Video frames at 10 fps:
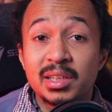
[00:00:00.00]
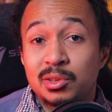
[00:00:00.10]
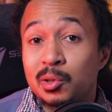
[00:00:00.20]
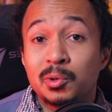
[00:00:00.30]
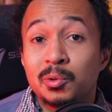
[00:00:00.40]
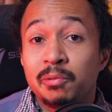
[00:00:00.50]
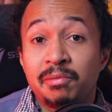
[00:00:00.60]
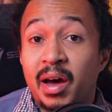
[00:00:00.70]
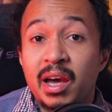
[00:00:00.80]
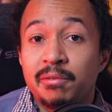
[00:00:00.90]
I do
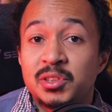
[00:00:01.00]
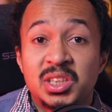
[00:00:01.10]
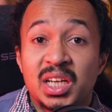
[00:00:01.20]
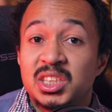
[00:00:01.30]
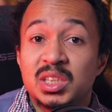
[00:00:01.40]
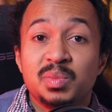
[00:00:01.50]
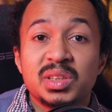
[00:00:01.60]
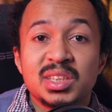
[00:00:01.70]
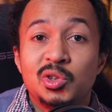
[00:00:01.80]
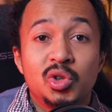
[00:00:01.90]
five
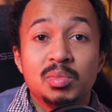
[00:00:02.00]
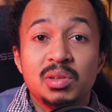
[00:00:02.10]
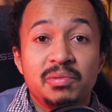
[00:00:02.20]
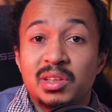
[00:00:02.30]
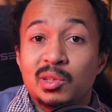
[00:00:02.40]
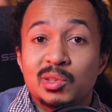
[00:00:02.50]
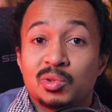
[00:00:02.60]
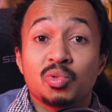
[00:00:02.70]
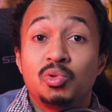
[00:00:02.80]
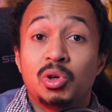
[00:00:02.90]
ChatGPT Streamlit videos
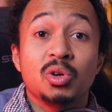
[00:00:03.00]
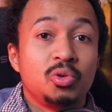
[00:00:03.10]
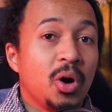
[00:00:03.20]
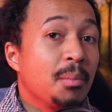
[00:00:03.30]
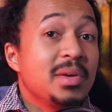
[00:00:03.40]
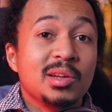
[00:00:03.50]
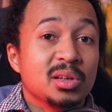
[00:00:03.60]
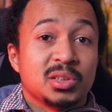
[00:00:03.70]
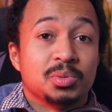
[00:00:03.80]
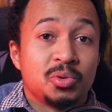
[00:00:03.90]
to grow to a
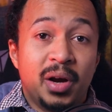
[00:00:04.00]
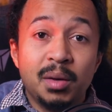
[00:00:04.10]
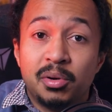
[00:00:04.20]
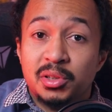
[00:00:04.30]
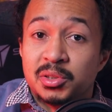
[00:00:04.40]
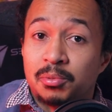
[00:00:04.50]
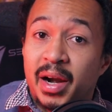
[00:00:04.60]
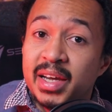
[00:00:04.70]
million subscribers,